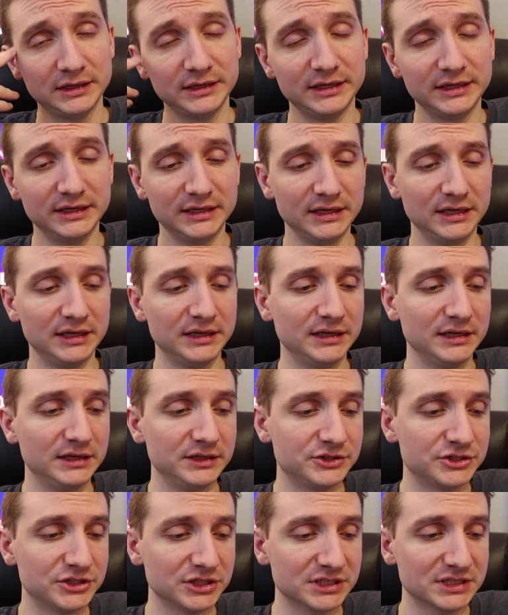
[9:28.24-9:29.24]
That it,
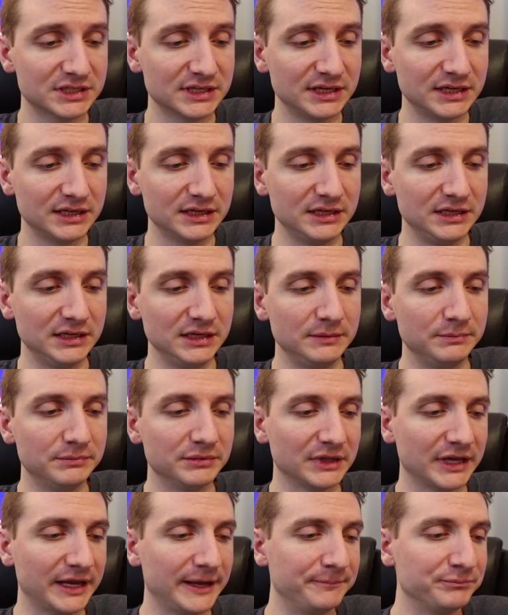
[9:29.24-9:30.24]
it's just gonna
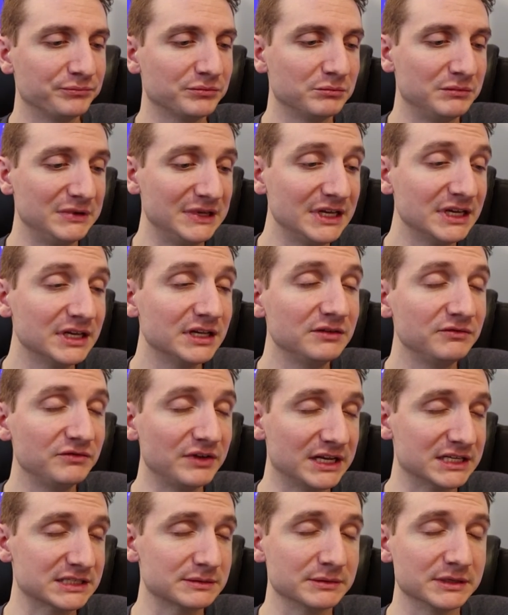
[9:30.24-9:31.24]
keep like being an
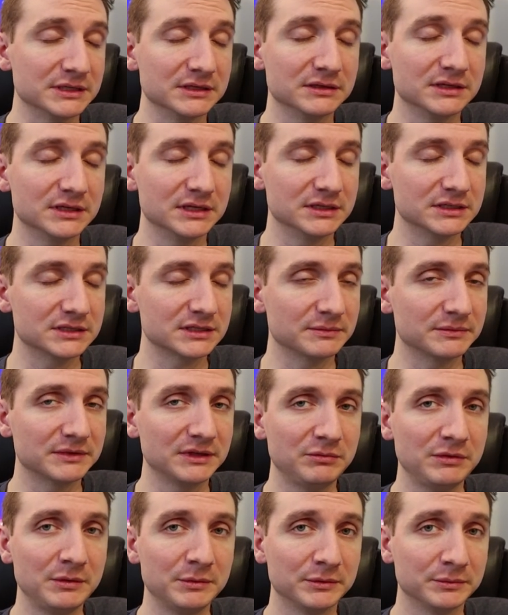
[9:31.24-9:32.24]
investment and
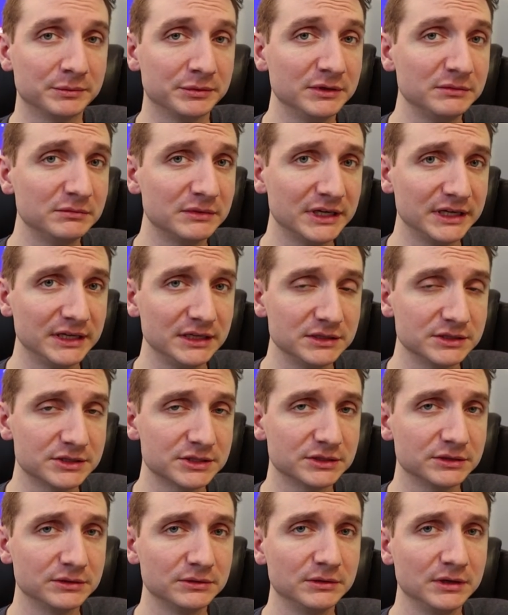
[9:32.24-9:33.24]
something people put money
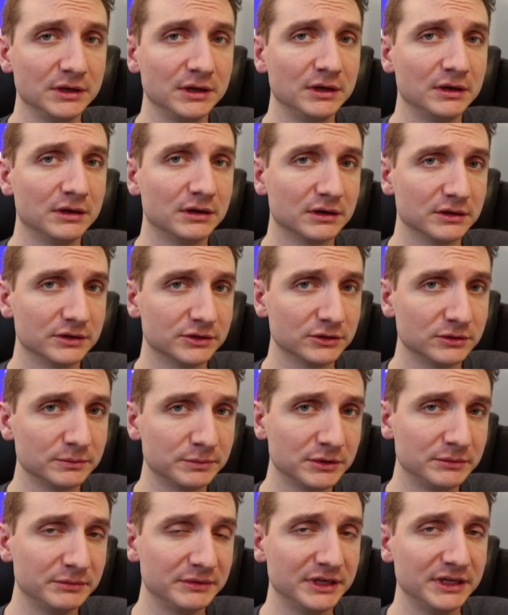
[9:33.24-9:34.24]
into or
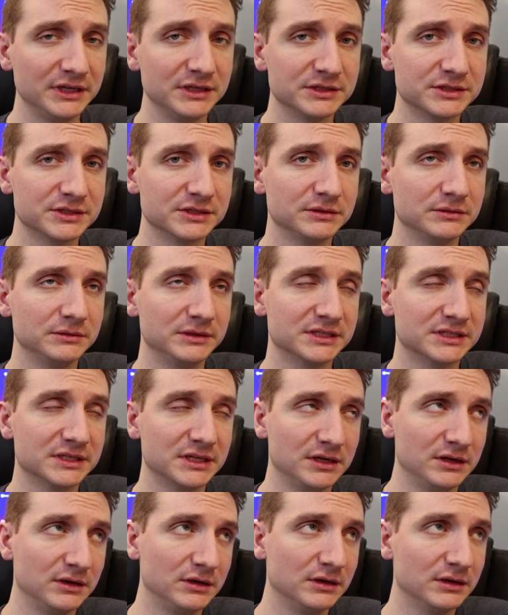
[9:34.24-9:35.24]
don't put money into, it's
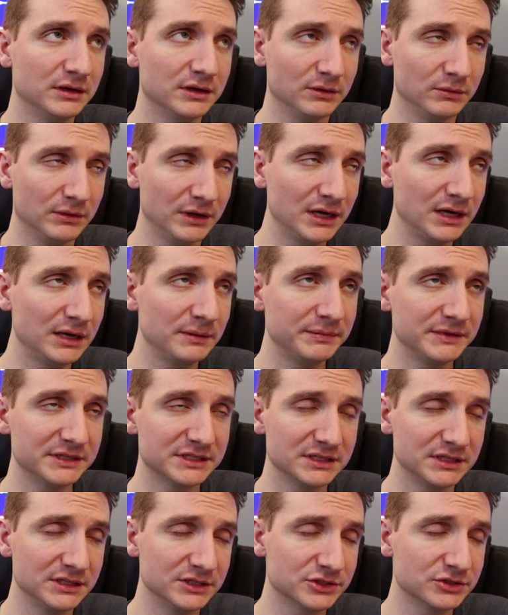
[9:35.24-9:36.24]
gonna go up,
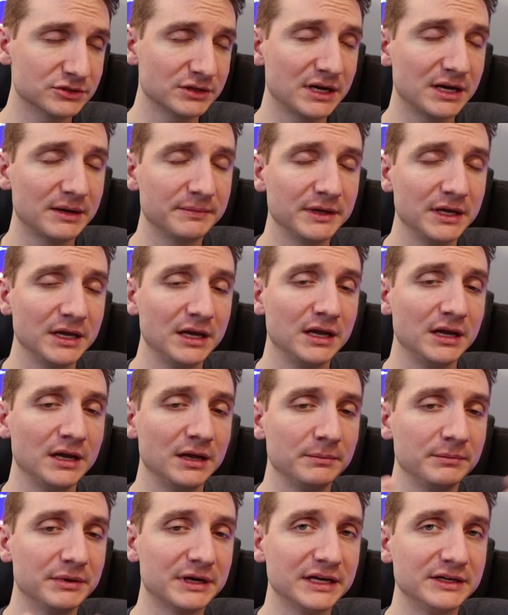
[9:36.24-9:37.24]
it's gonna drop.
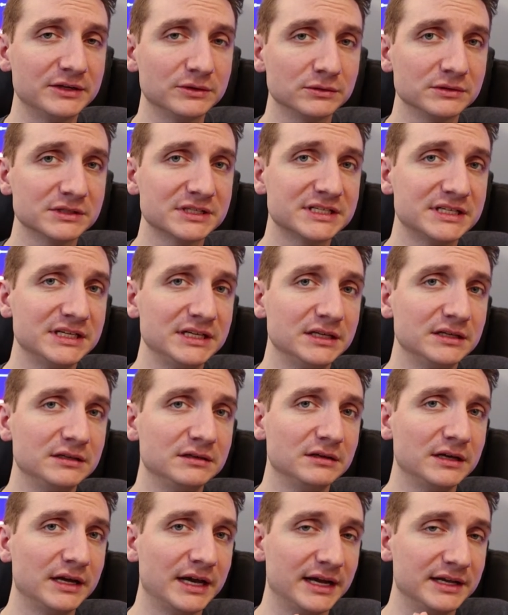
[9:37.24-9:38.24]
But I don't see
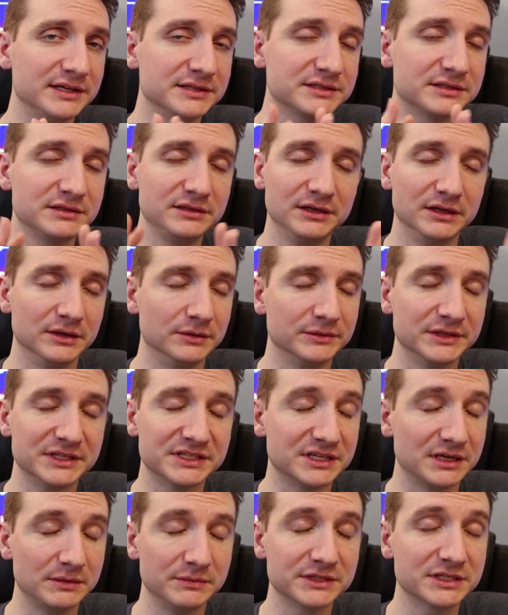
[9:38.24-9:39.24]
it as, you know, the
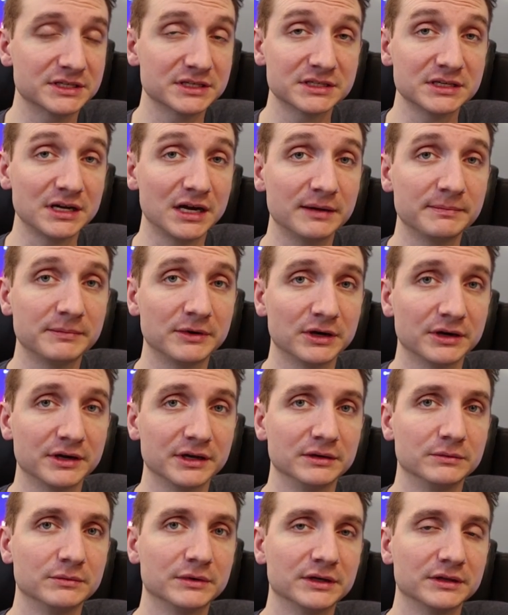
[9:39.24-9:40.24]
same as the stock
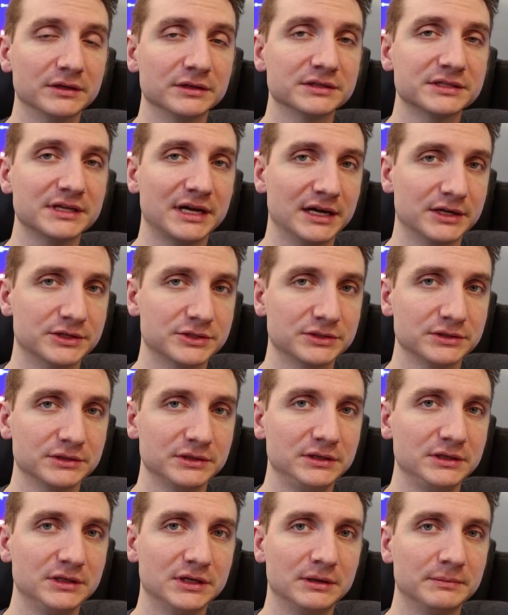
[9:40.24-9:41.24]
market where there's
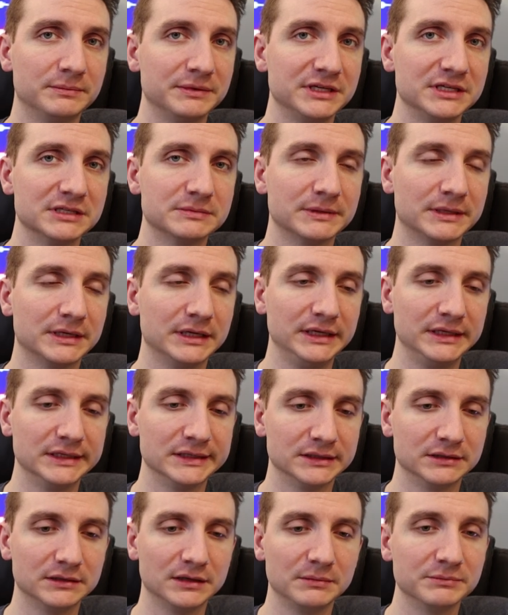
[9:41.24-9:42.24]
actually companies
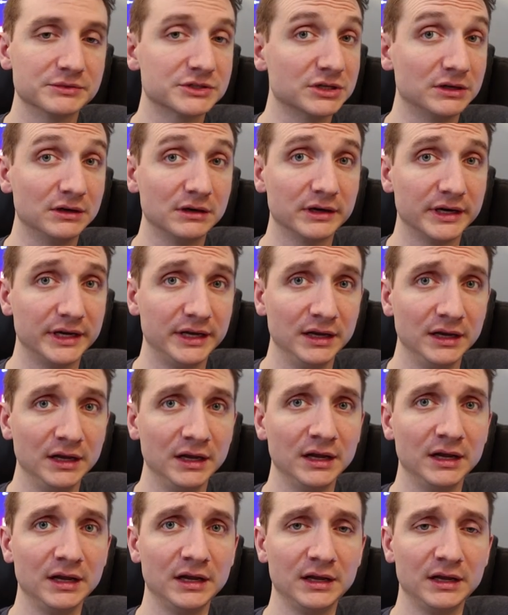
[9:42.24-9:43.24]
behind it. I'm sorry.
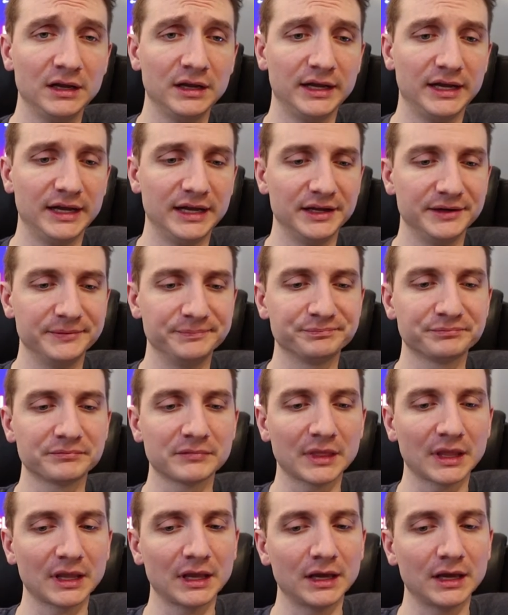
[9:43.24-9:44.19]
And